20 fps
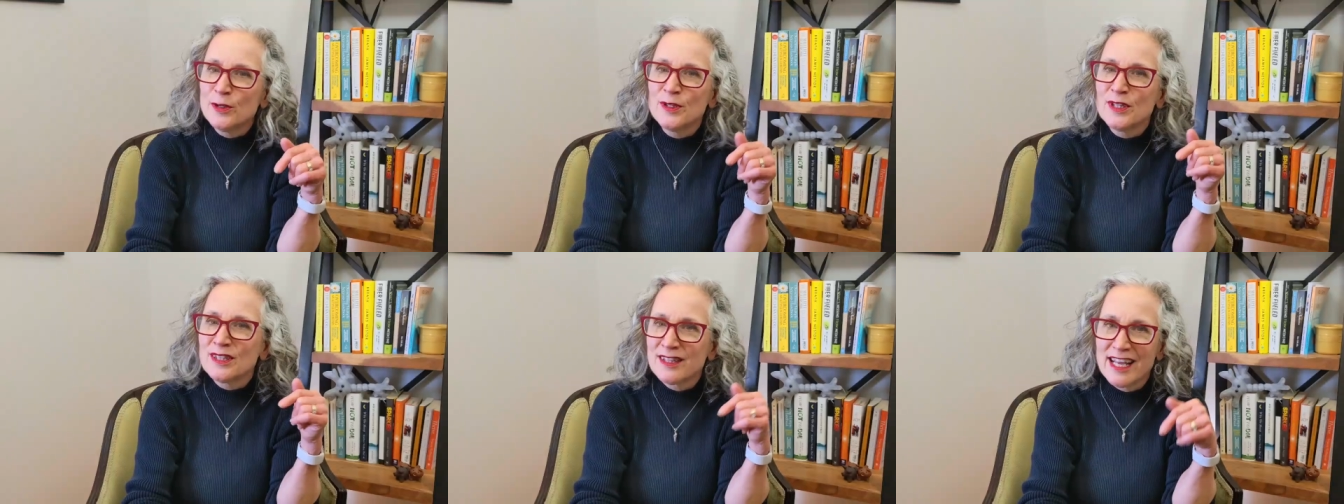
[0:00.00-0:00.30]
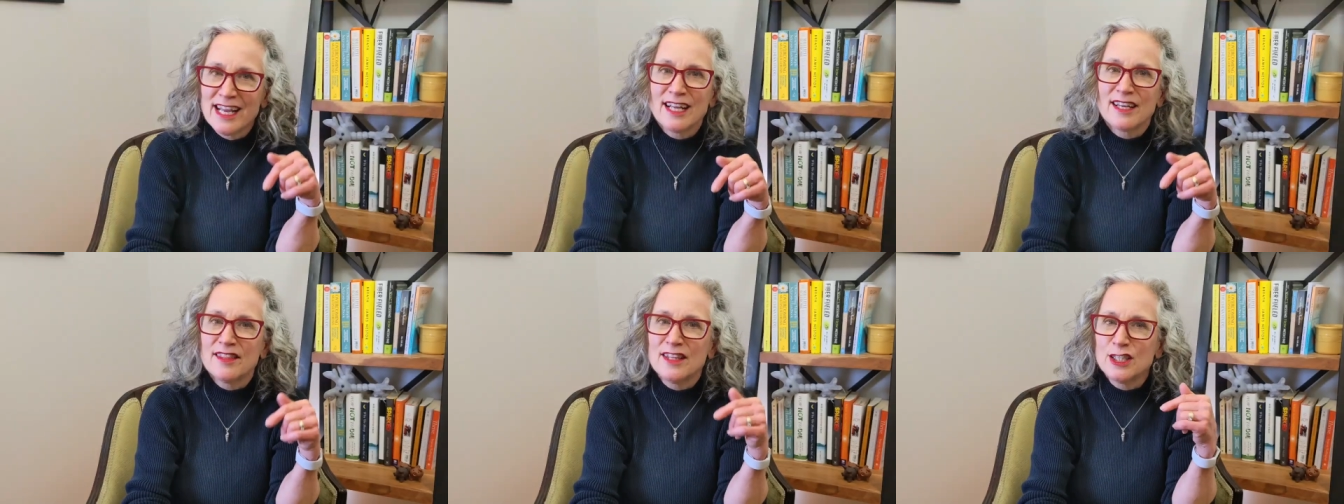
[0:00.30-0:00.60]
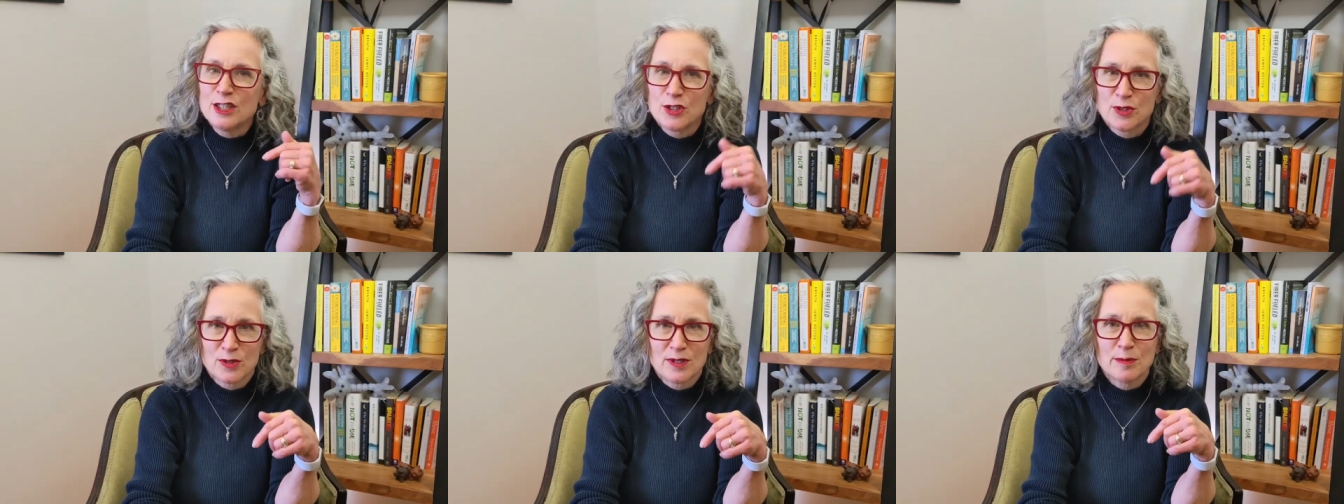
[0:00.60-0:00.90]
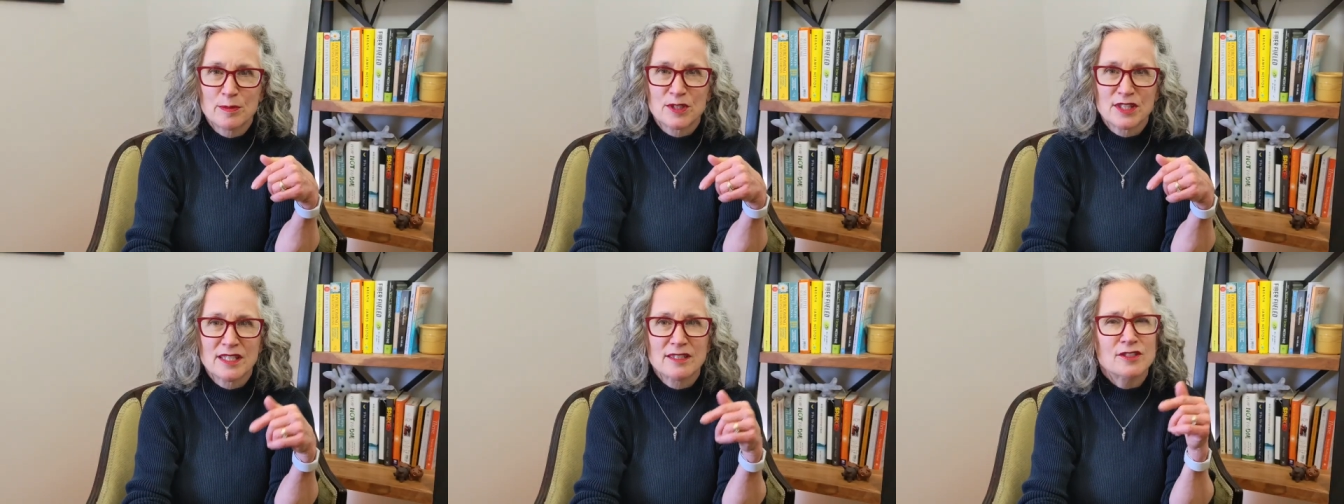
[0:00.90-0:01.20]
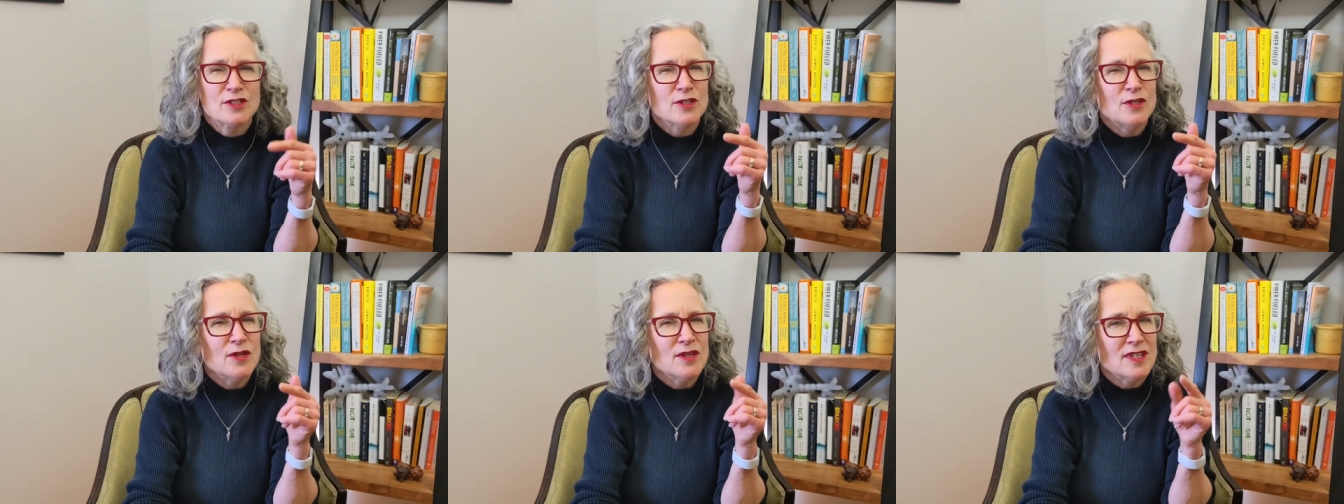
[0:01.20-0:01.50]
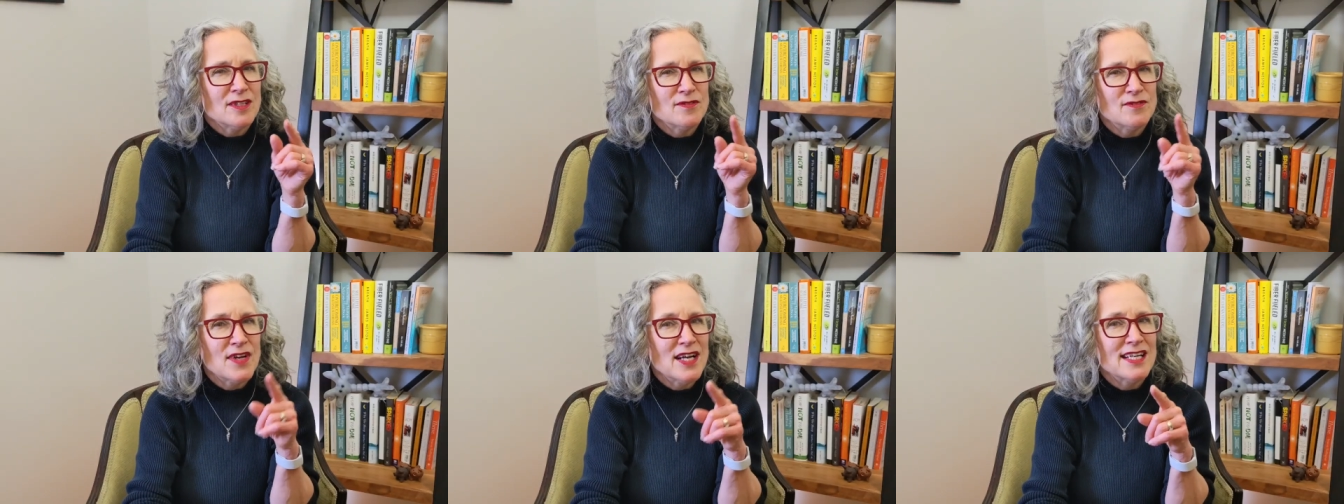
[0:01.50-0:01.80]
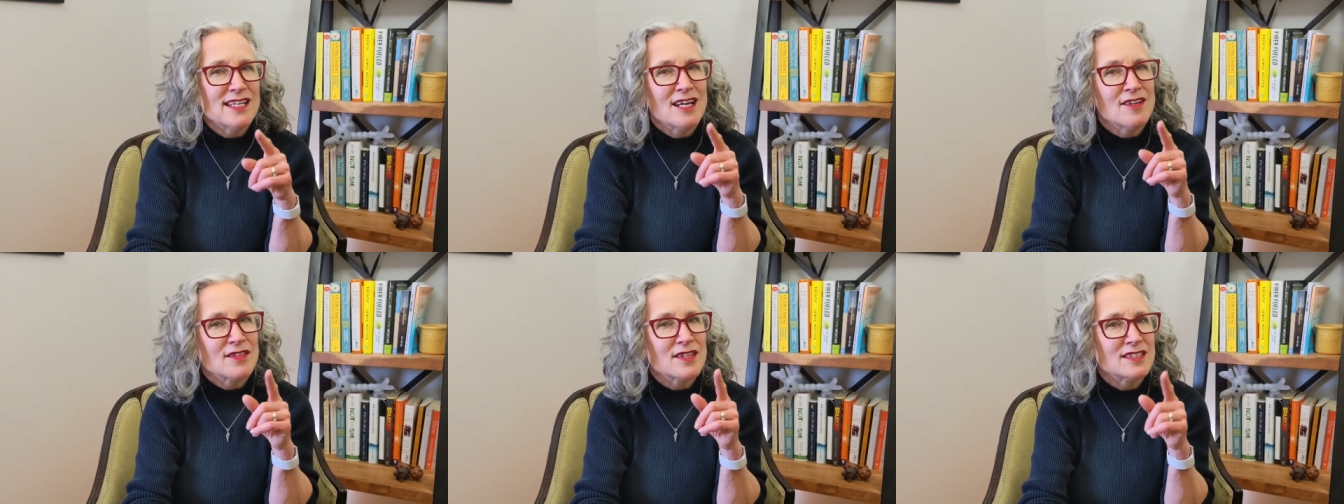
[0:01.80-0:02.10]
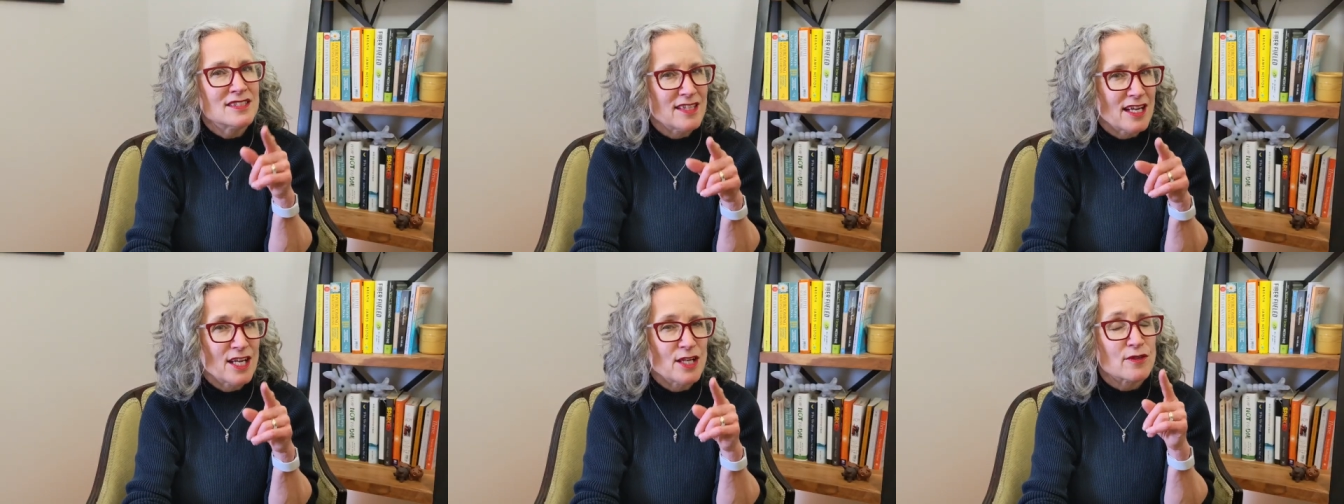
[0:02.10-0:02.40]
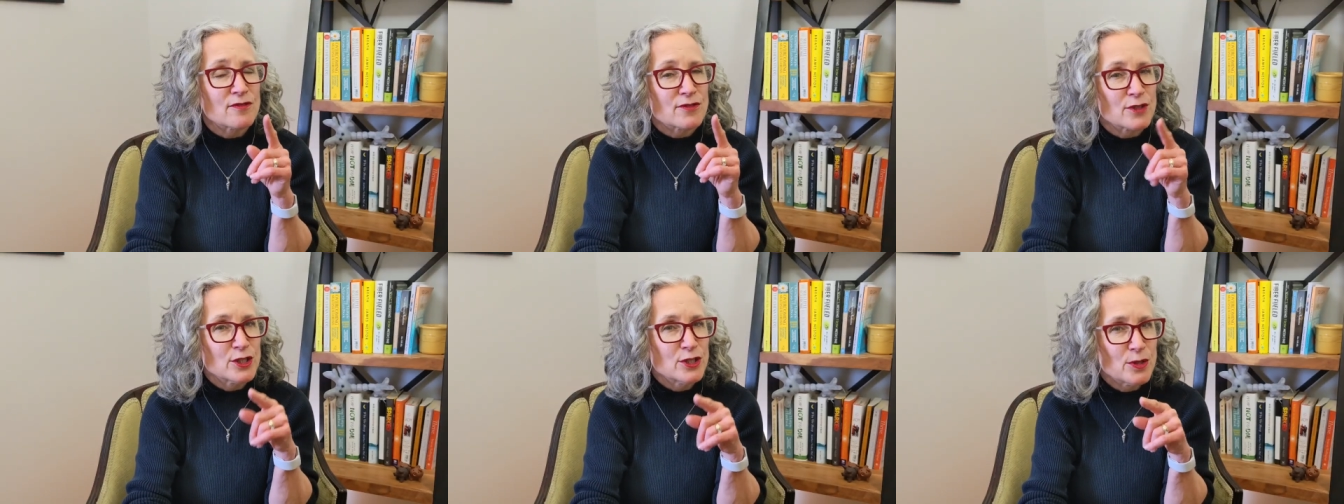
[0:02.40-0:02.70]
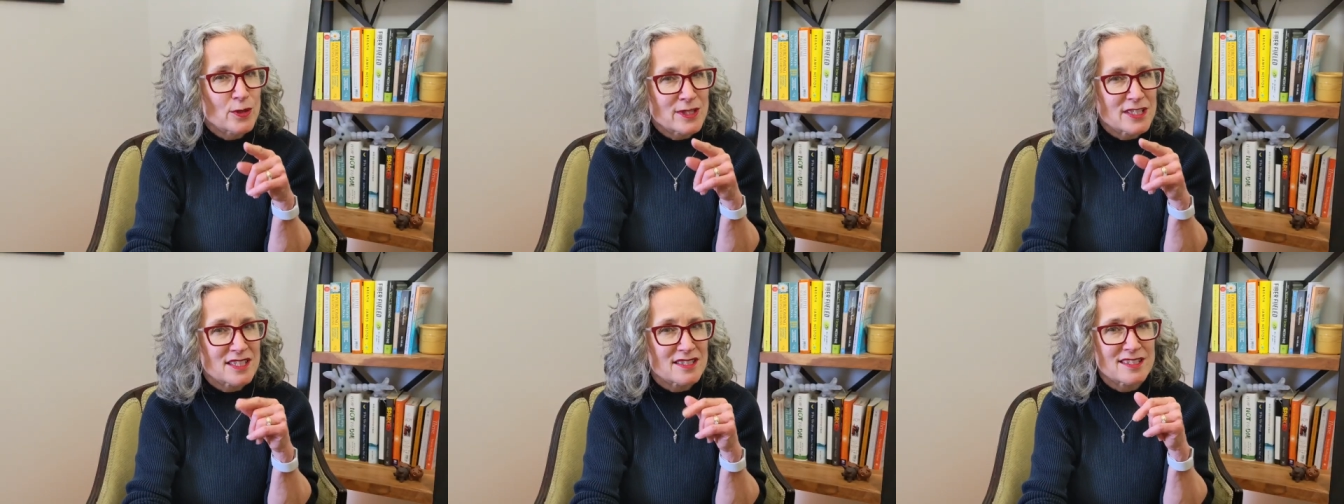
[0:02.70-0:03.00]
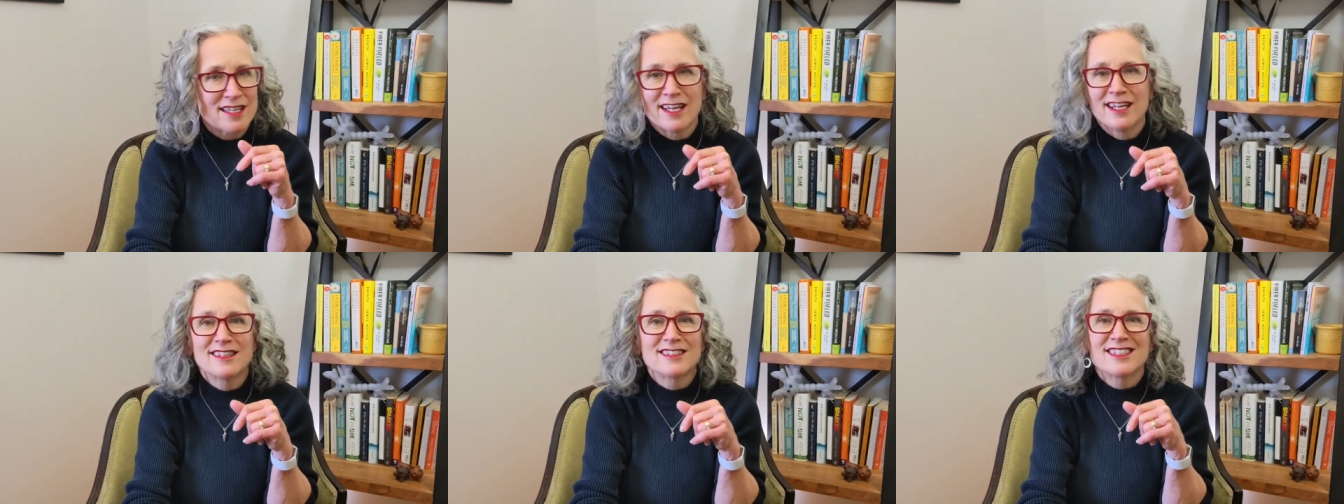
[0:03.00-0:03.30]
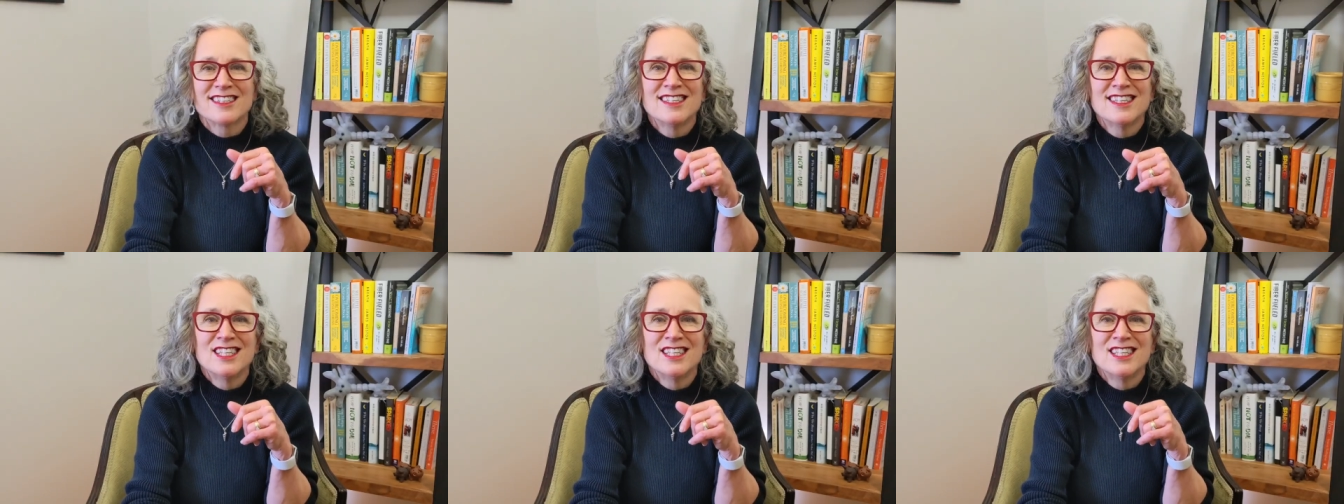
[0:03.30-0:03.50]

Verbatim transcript: a link in the description so you can find out the date for your state.